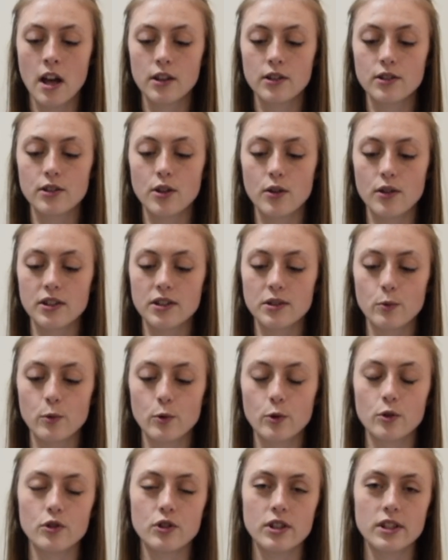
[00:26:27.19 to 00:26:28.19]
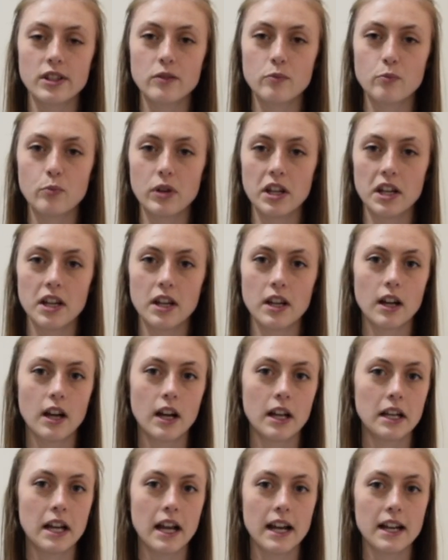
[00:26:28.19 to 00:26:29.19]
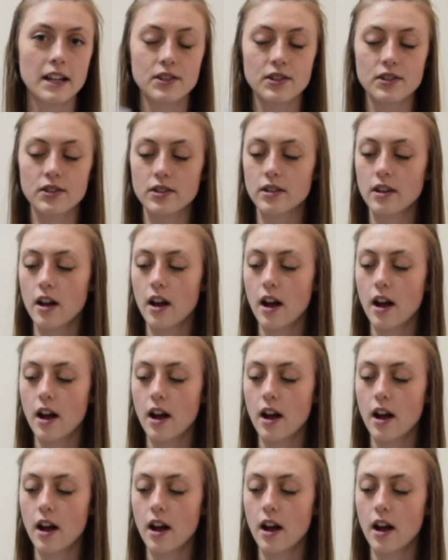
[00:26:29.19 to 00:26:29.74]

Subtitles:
so this will just be a nice